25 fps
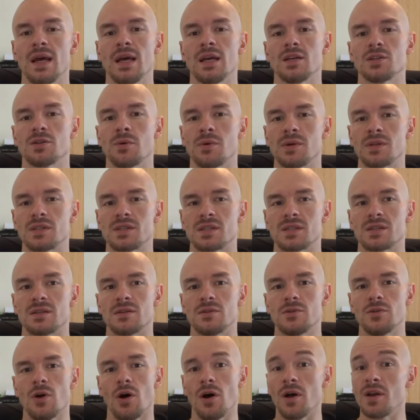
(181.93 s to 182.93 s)
So it's
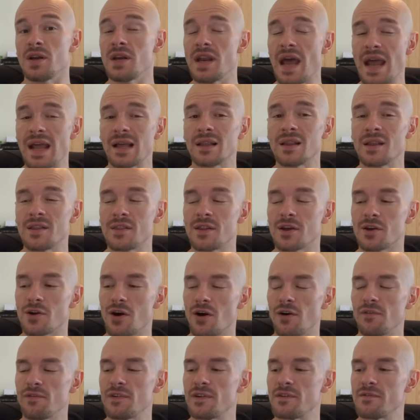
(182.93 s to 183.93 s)
not a nail in the
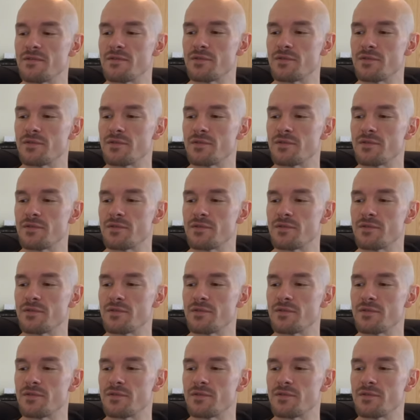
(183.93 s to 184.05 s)
coffin